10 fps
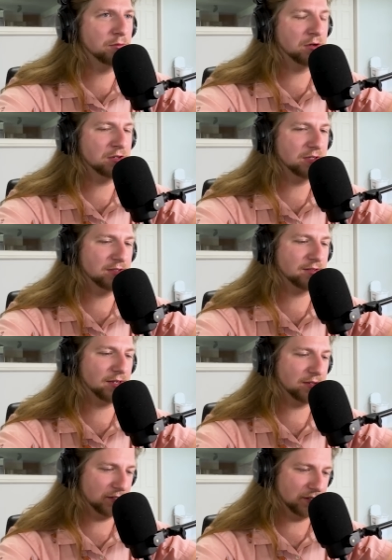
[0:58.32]
Well, it's
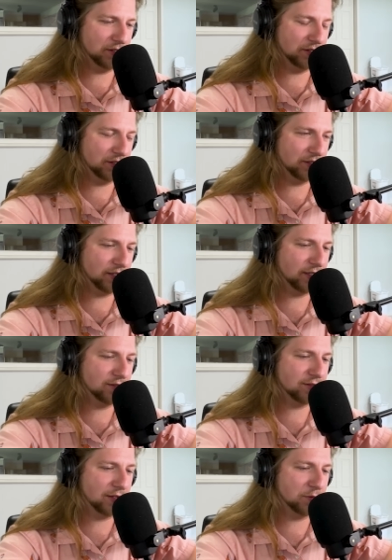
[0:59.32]
like you like you
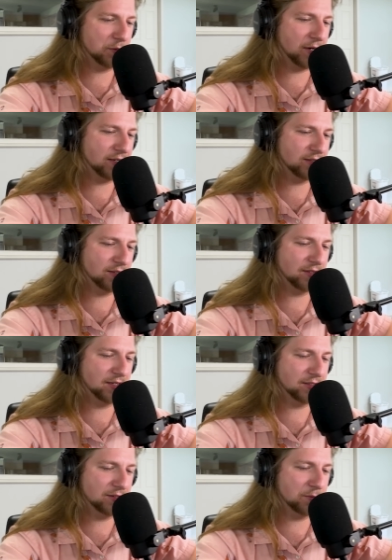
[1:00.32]
said when we're
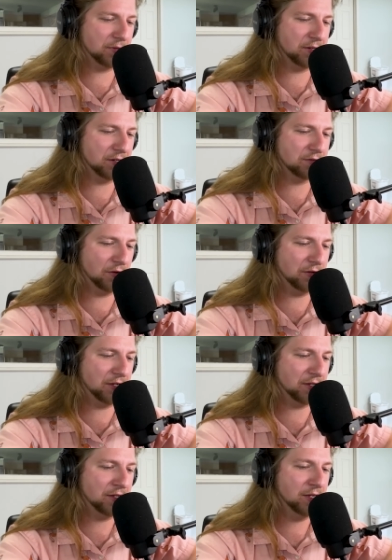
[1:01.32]
practicing, you're playing
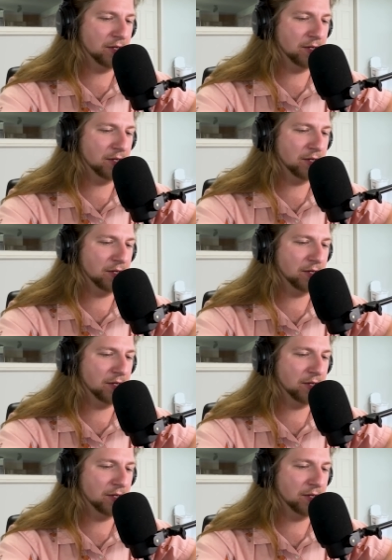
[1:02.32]
Exodia,